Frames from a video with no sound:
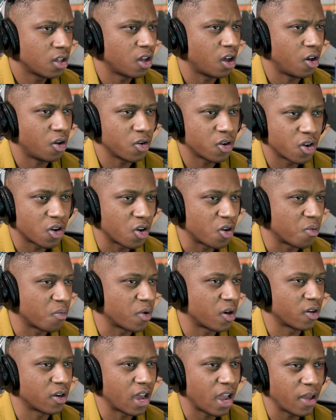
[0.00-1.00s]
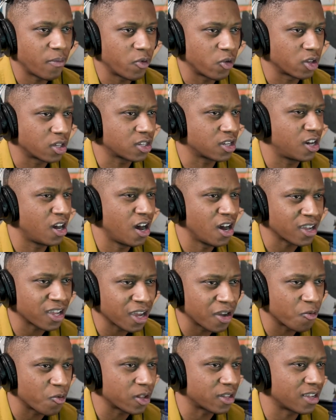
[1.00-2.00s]
Hold on, bro. They was
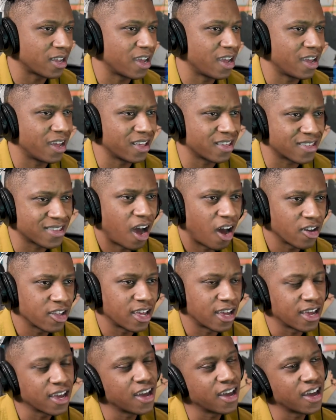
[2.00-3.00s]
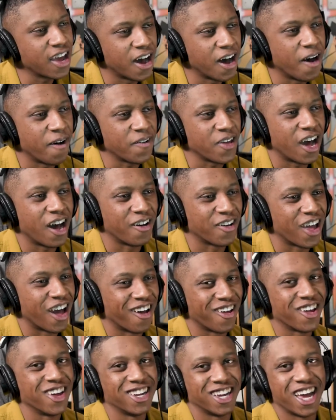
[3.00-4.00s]
cooking with this. Oh yeah, yeah, y'all, y'all,
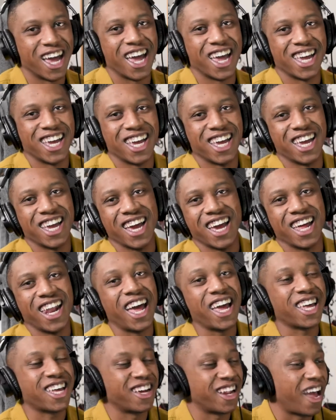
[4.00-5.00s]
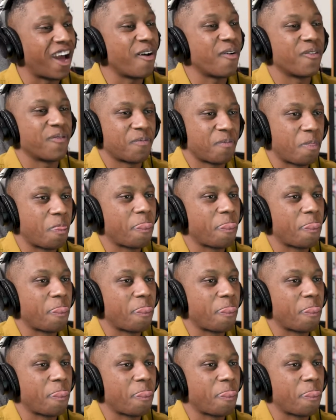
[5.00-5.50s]
y'all. Hey, hey, they, they,